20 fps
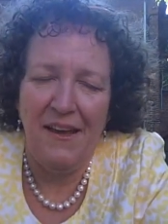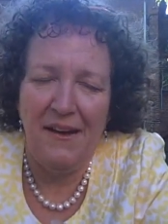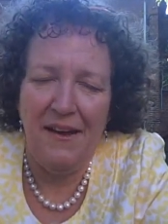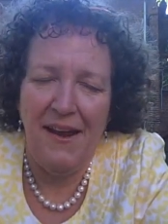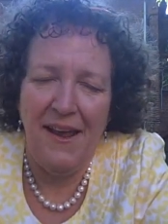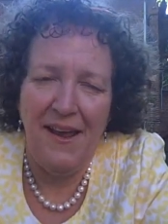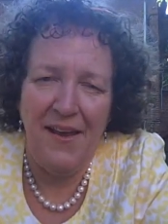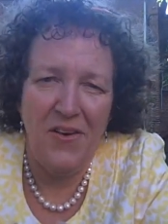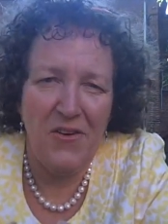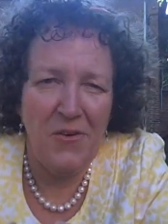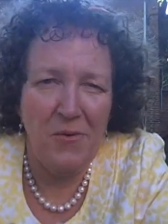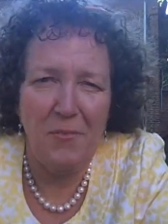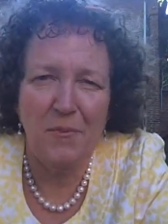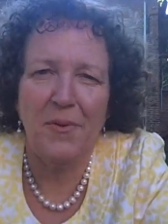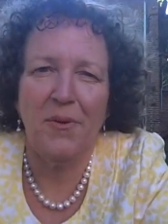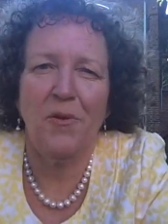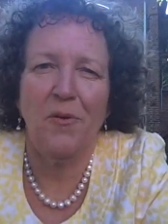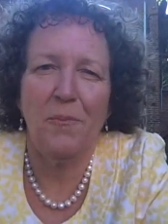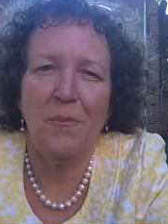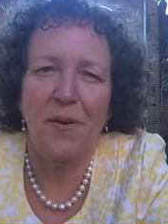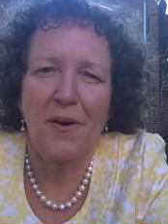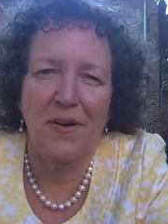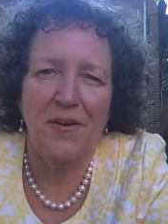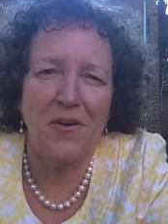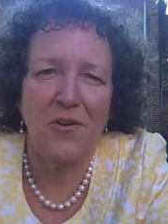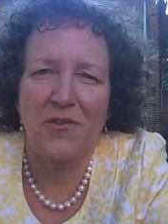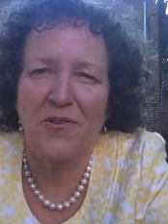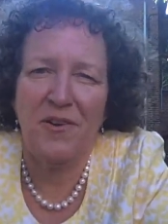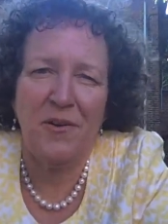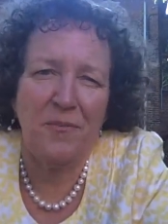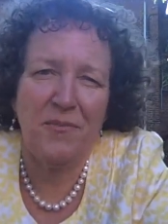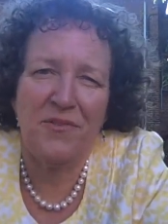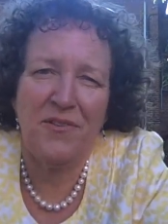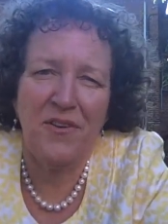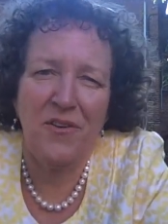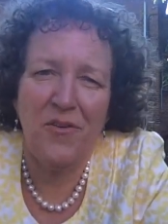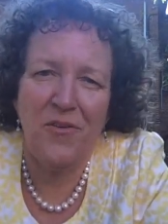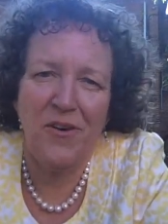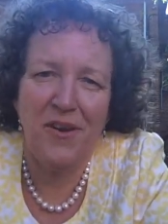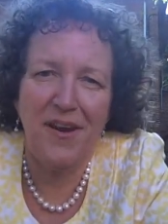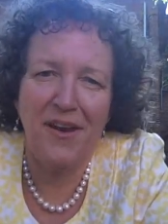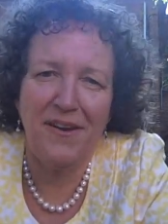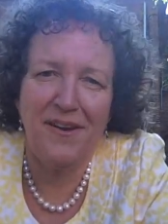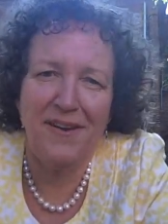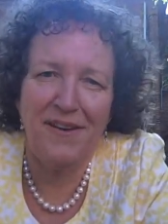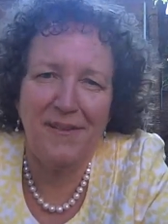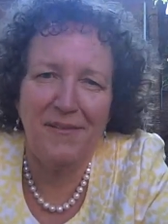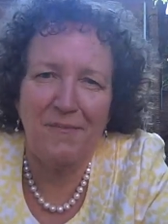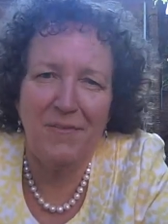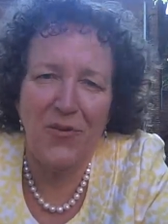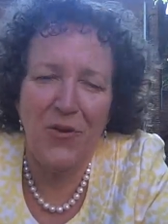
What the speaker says: and how to build partnerships to create it.